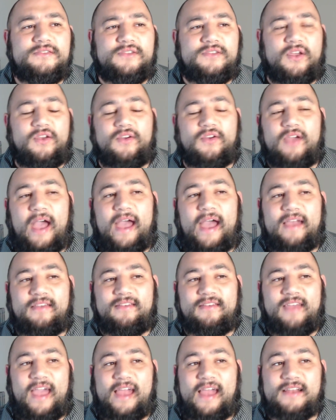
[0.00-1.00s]
so you guys
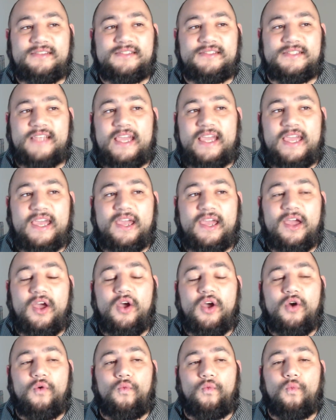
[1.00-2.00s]
can see
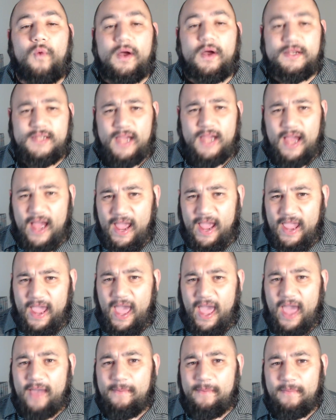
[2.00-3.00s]
what I
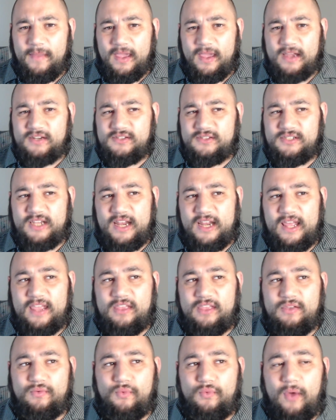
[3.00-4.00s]
am interested
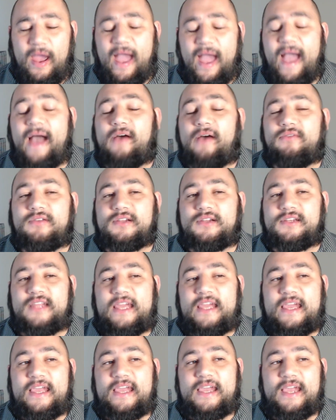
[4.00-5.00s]
in throughout
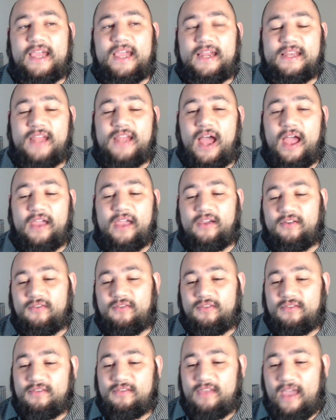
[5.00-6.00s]
the entire
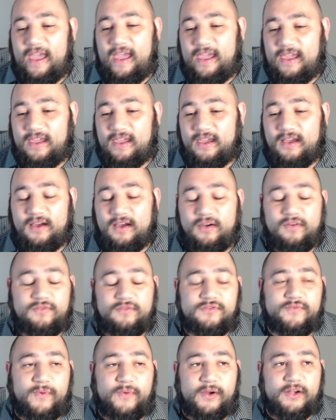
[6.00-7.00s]

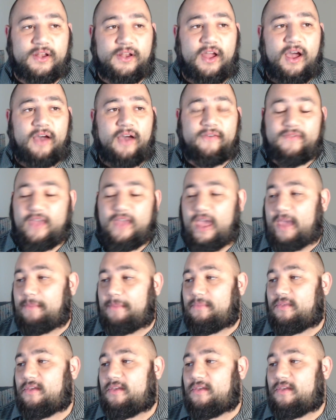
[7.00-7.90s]
day's worth of games.